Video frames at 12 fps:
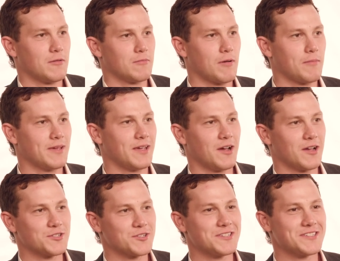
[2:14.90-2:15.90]
Probably
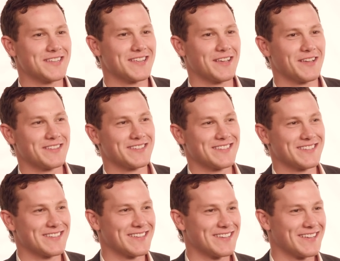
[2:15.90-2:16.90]
gushers.
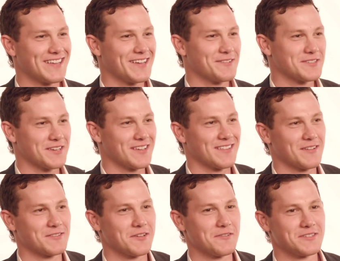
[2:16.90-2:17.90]
That's that's a,
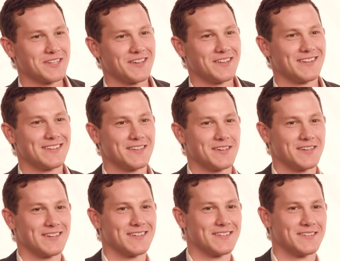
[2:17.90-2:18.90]
was always a good
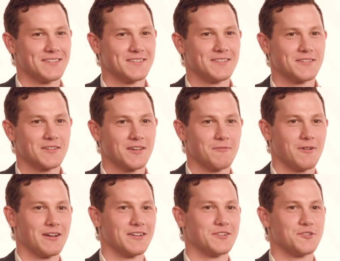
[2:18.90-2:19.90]
uh, good
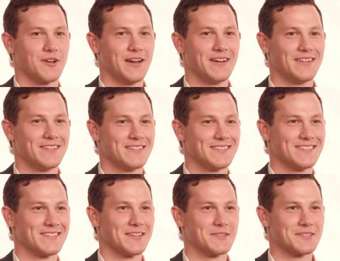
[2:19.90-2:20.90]
one to trade.
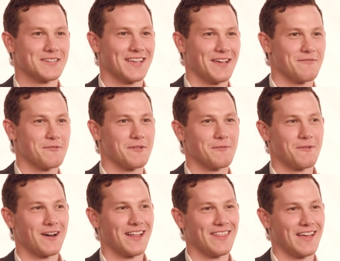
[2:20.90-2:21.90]
That's everyone
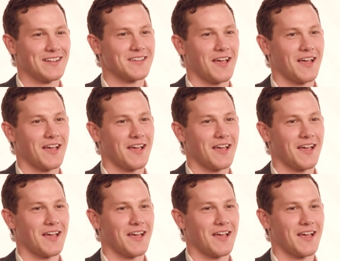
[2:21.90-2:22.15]
wanted. That's